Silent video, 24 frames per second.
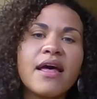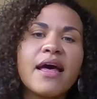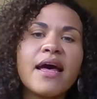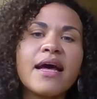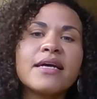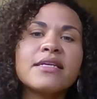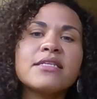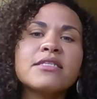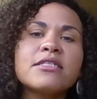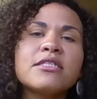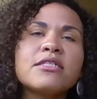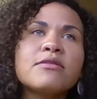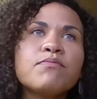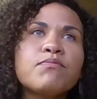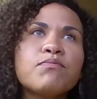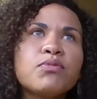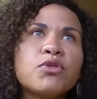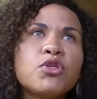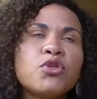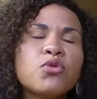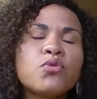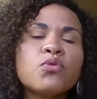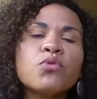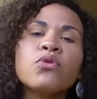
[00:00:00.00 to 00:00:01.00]
as
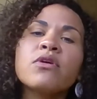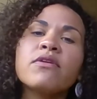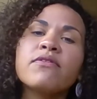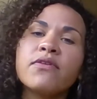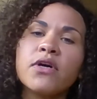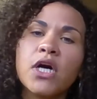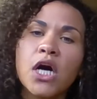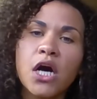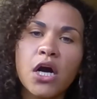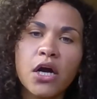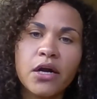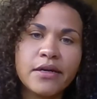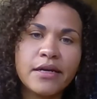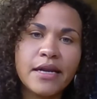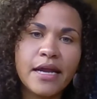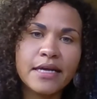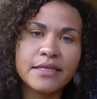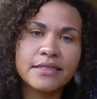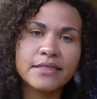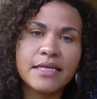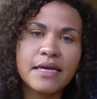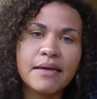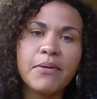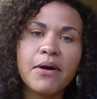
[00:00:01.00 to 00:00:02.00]
pure of a heart
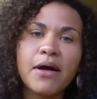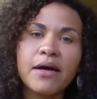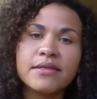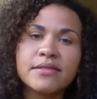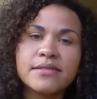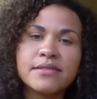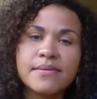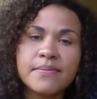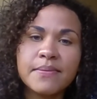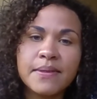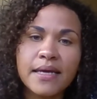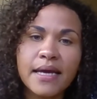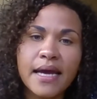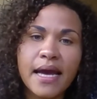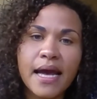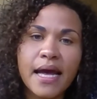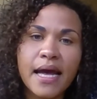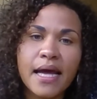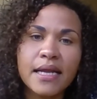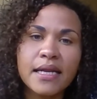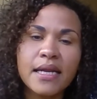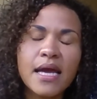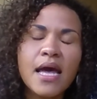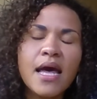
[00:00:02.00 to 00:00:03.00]
as I possibly
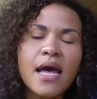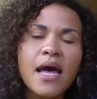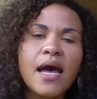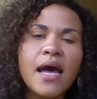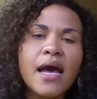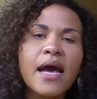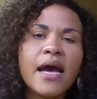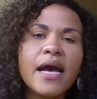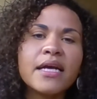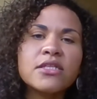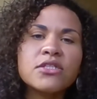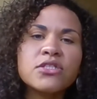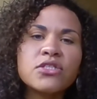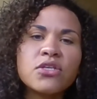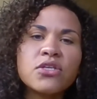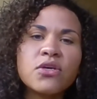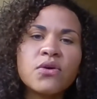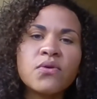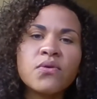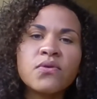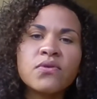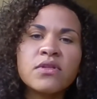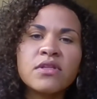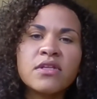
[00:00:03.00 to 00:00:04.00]
can. And
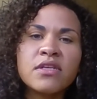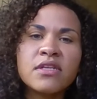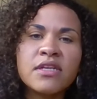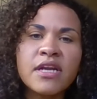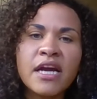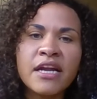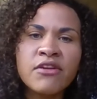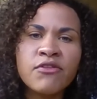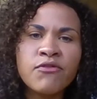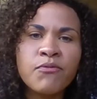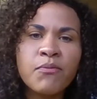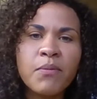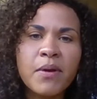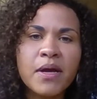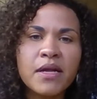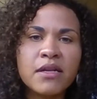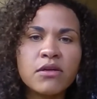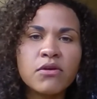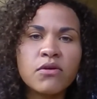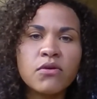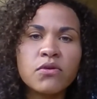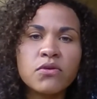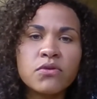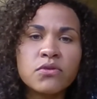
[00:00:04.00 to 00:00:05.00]
so the Knight of
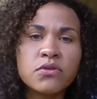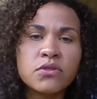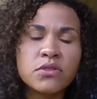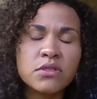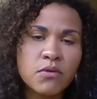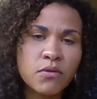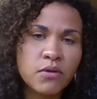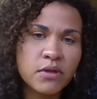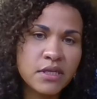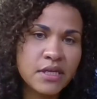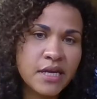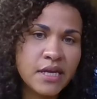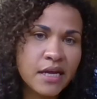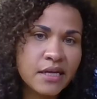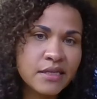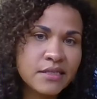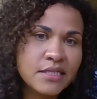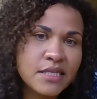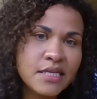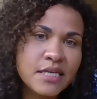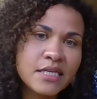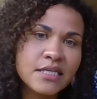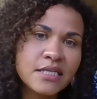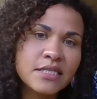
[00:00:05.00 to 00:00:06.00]
Pentacles,
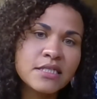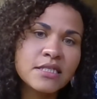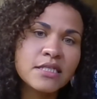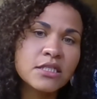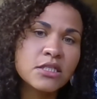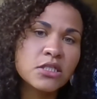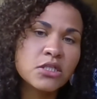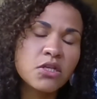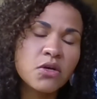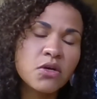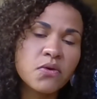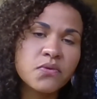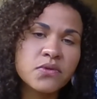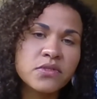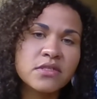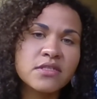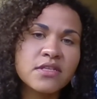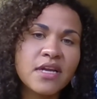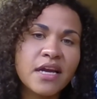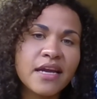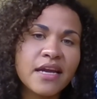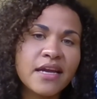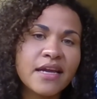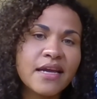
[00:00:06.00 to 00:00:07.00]
yes, he is the slowest
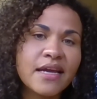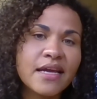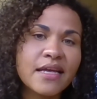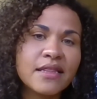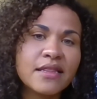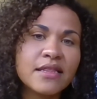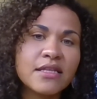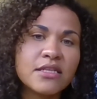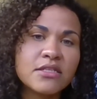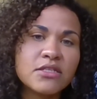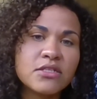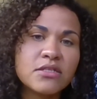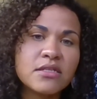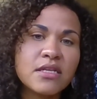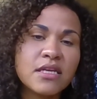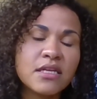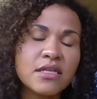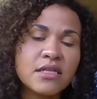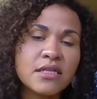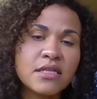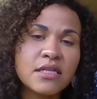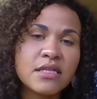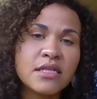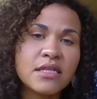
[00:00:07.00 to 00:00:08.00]
knight in
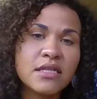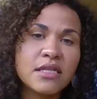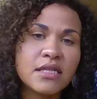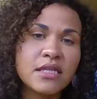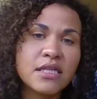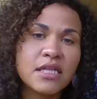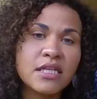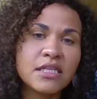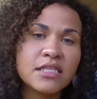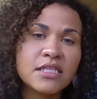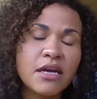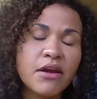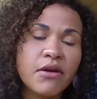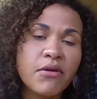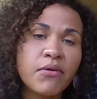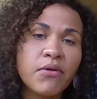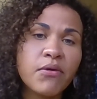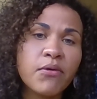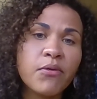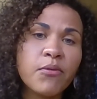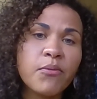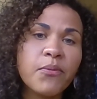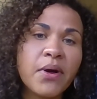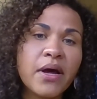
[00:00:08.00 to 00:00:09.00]
the
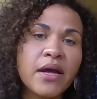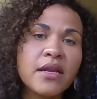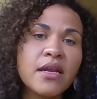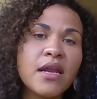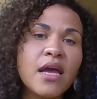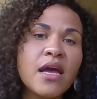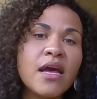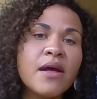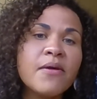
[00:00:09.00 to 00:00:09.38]
tarot, but